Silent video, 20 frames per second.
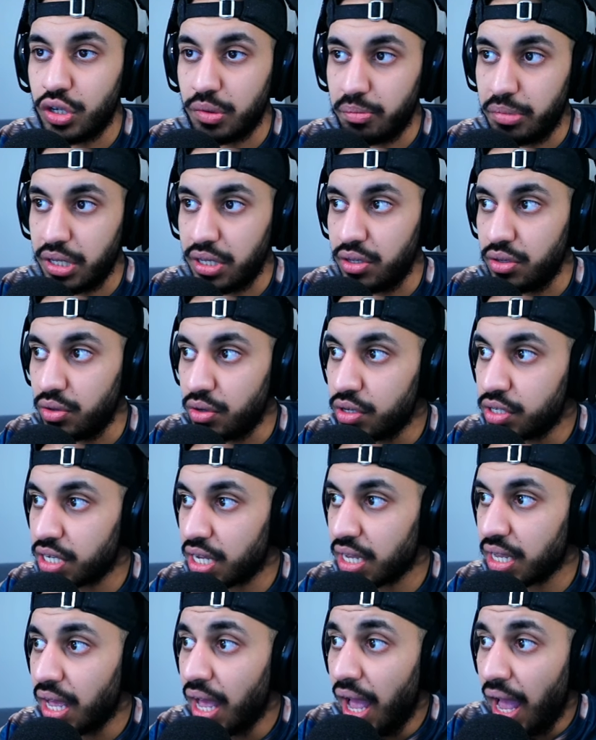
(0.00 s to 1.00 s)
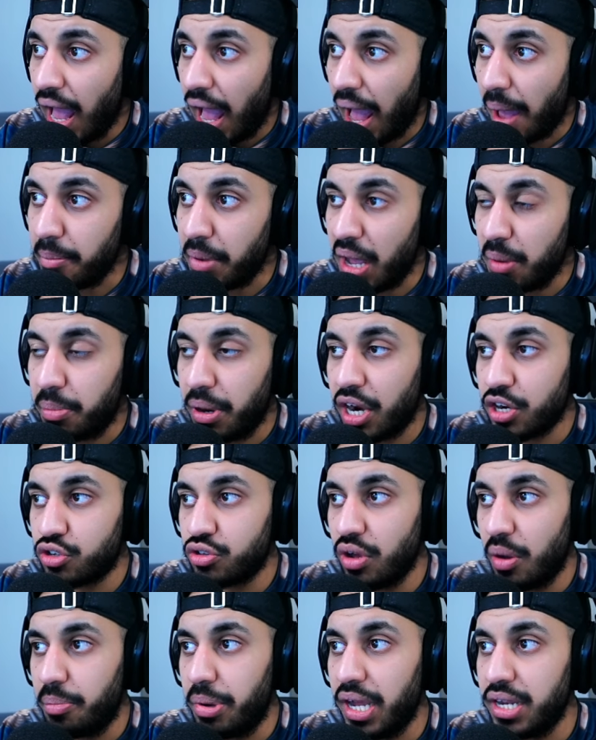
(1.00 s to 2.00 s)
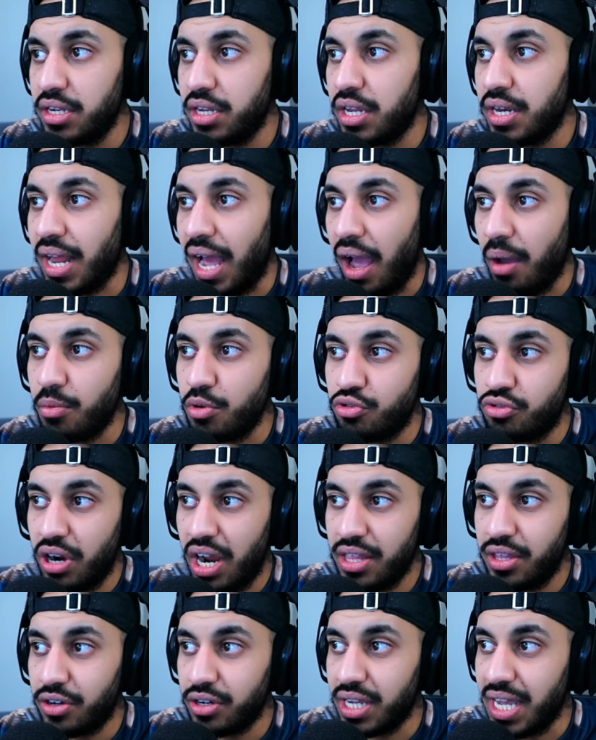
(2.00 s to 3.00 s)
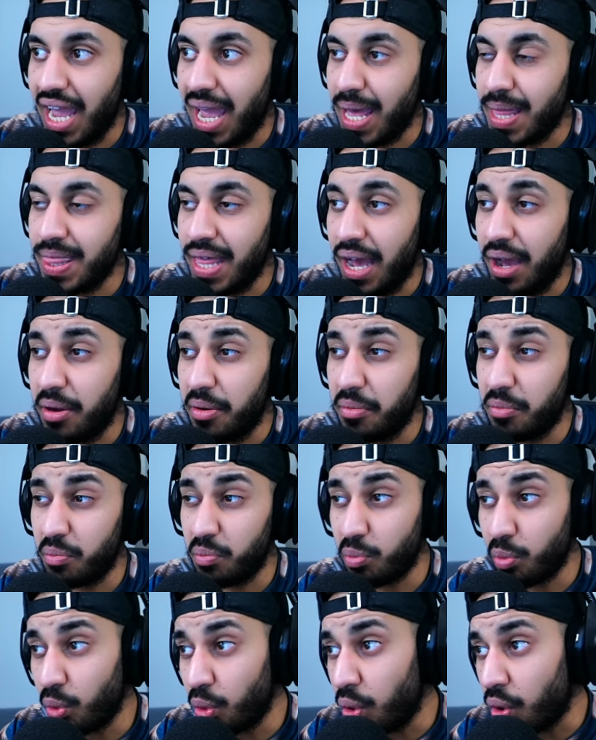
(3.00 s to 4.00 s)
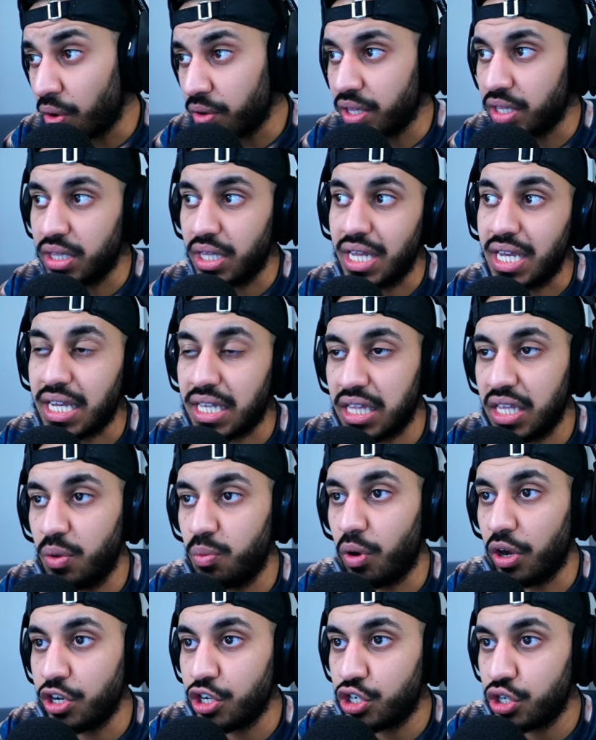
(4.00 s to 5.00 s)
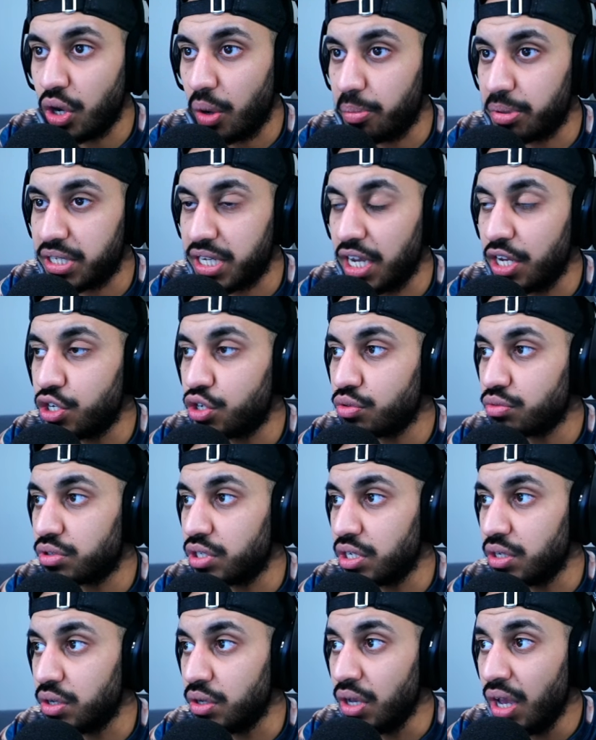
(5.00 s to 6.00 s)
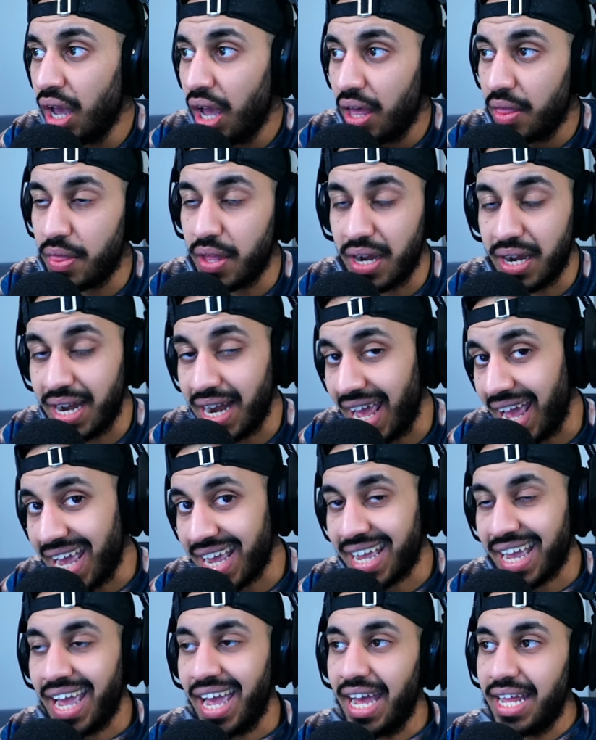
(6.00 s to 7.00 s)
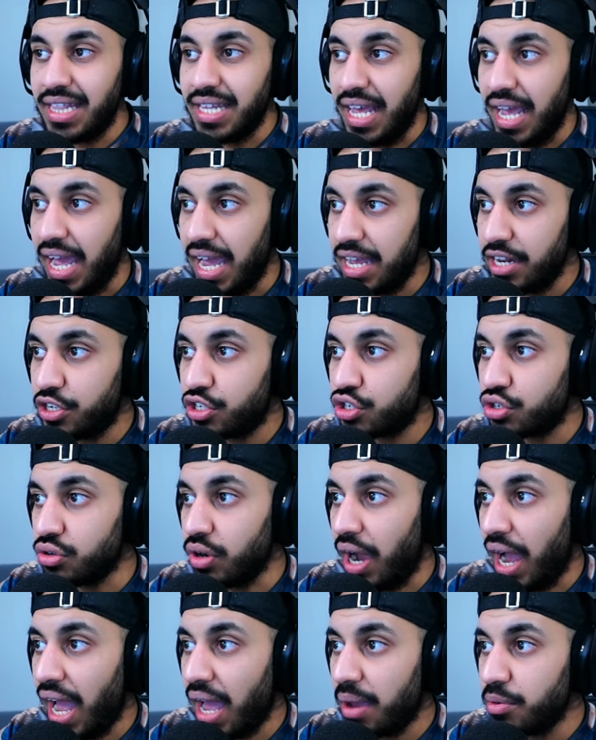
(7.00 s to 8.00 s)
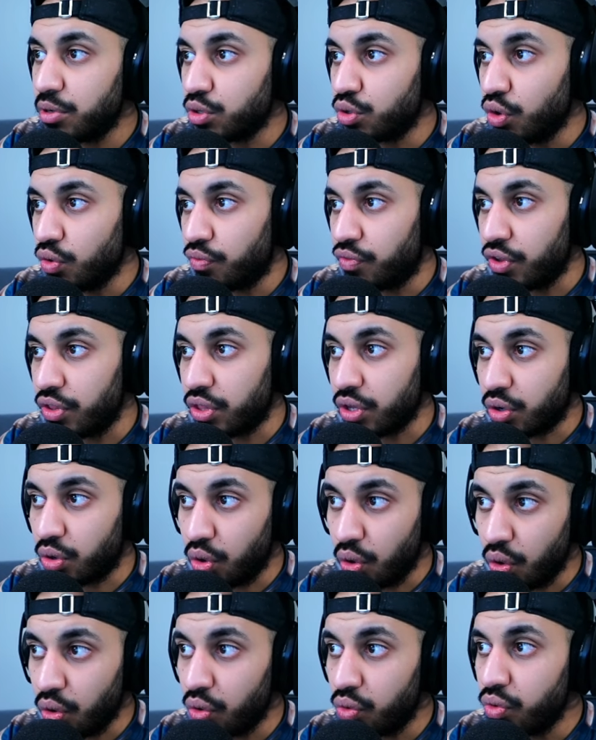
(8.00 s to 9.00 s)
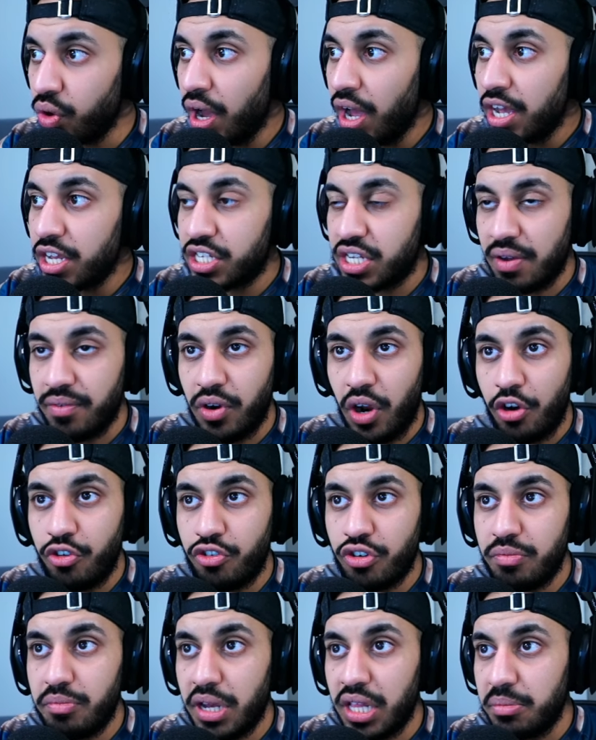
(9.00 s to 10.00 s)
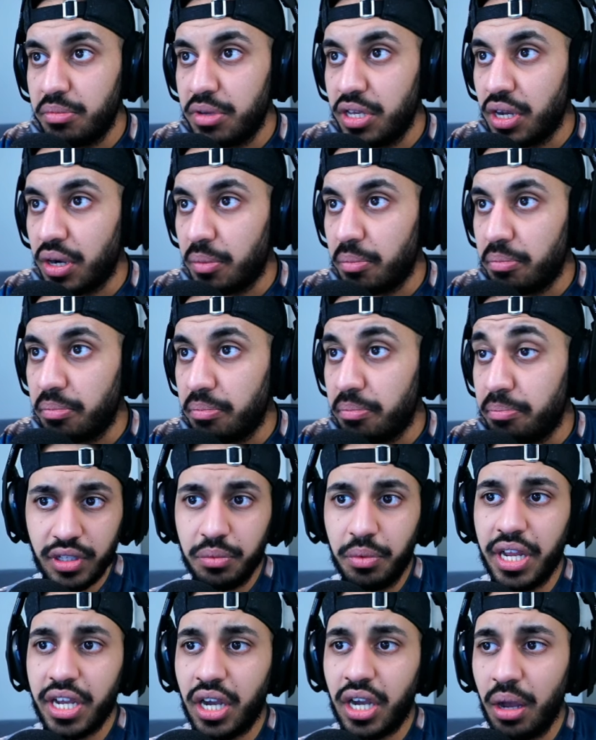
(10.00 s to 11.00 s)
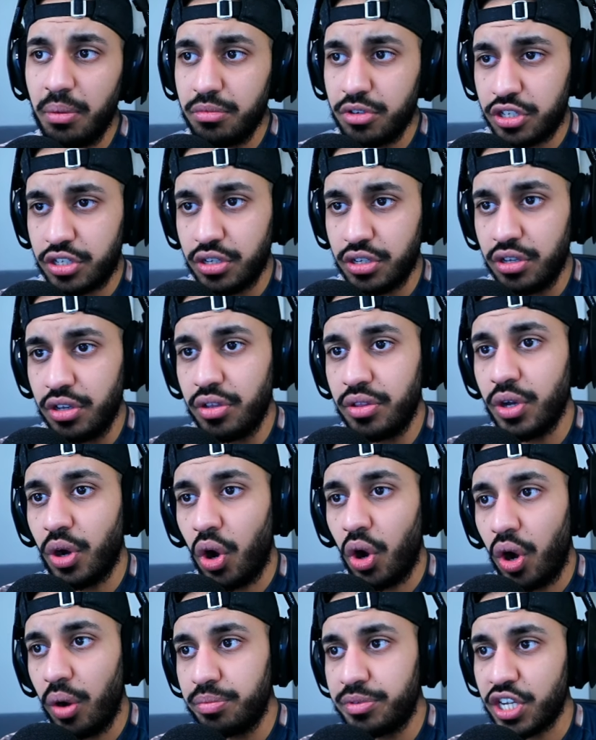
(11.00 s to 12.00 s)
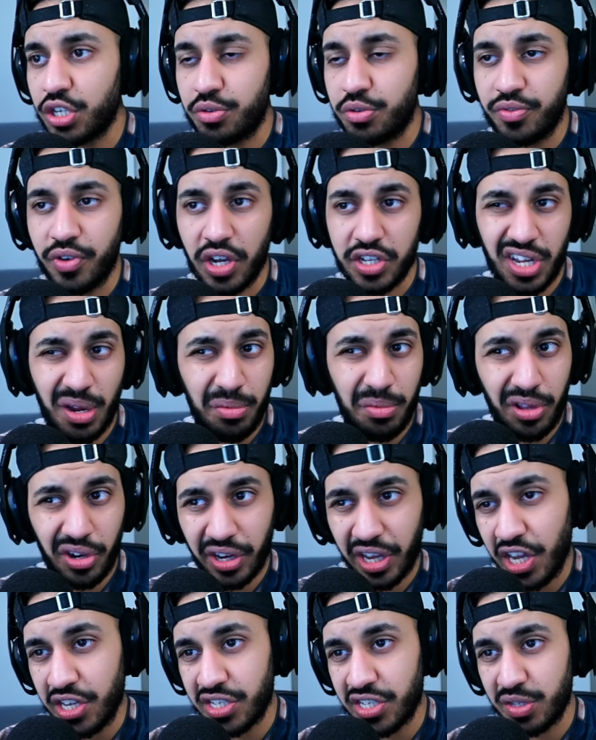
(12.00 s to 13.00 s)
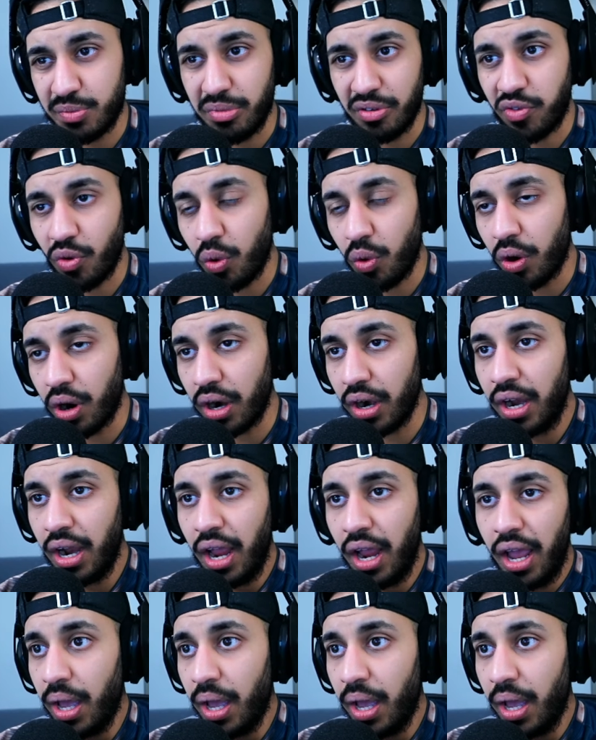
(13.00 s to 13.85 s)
should be using. In my personal opinion, I would rather get that more than likely one-shot potential to the neck and the head, so I would go for the Cole 700mm. When it comes to the optics, we've got similar cases before.